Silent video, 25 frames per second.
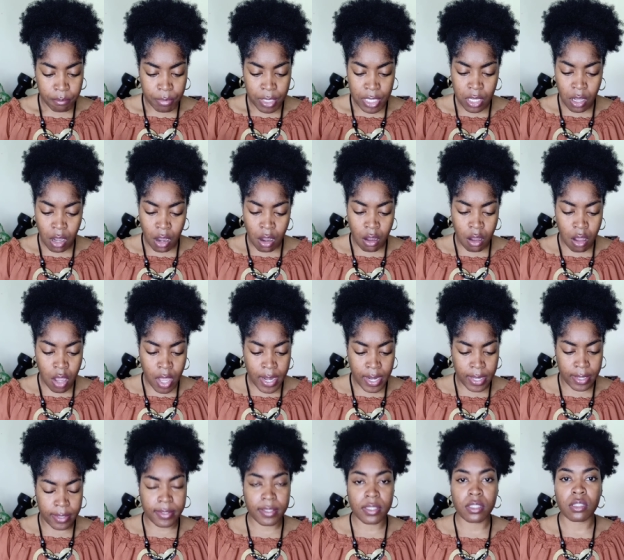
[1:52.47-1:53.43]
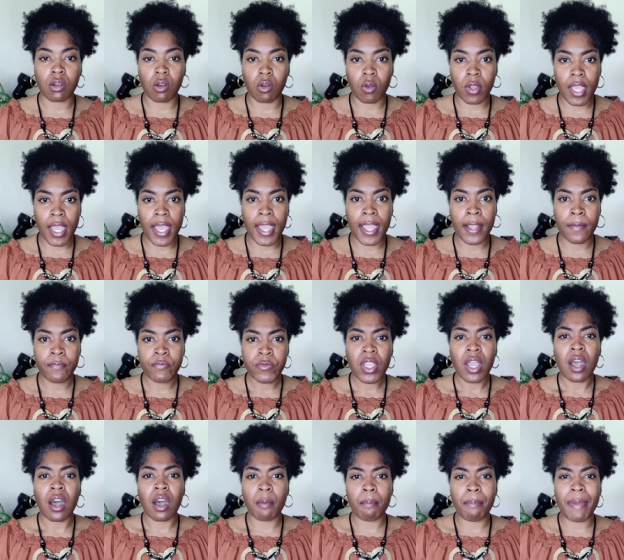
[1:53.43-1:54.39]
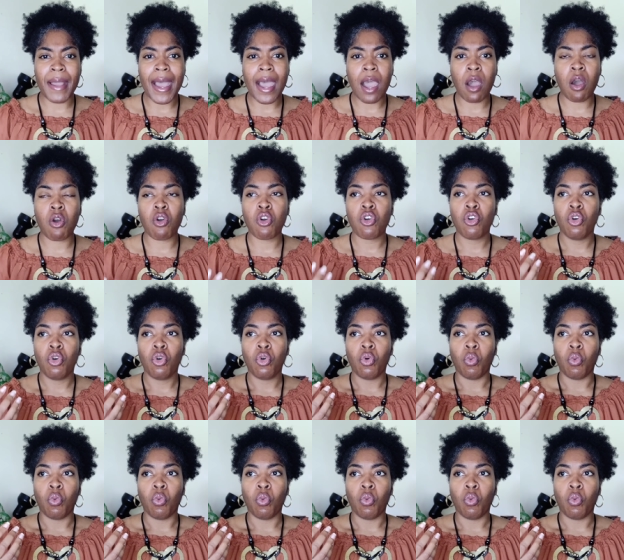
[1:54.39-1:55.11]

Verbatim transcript: Be honest, okay, about